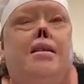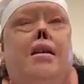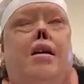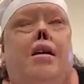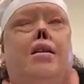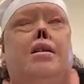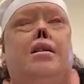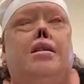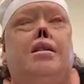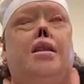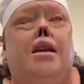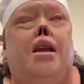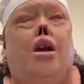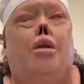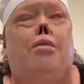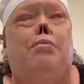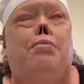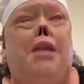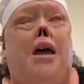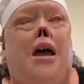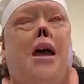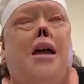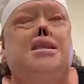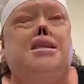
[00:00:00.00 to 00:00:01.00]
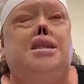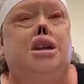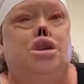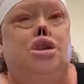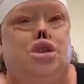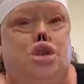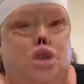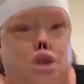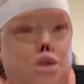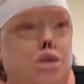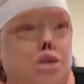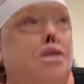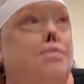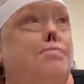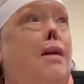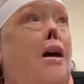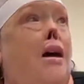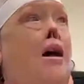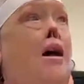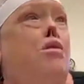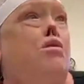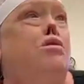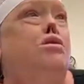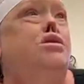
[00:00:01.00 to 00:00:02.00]
or clear plastic juice
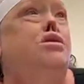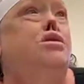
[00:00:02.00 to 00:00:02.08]
bottles